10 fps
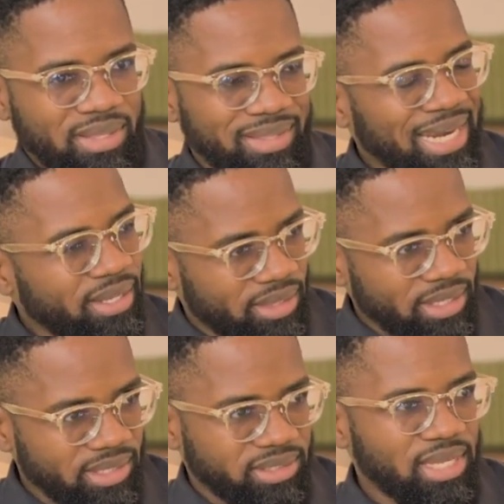That I
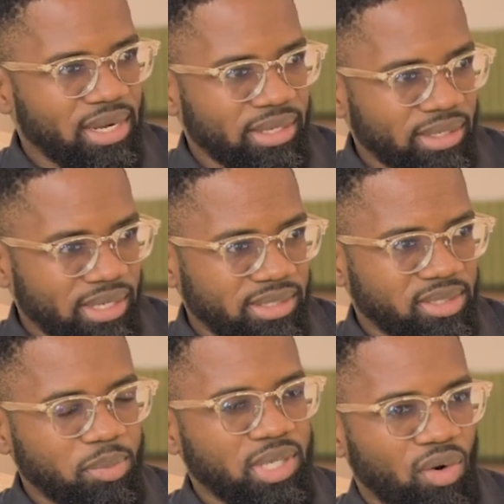think is telling, and
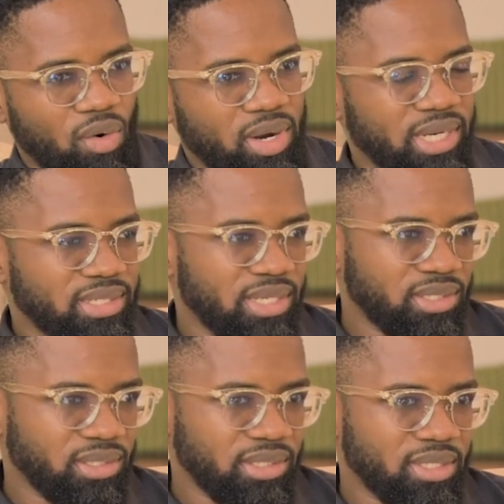it's something that organizations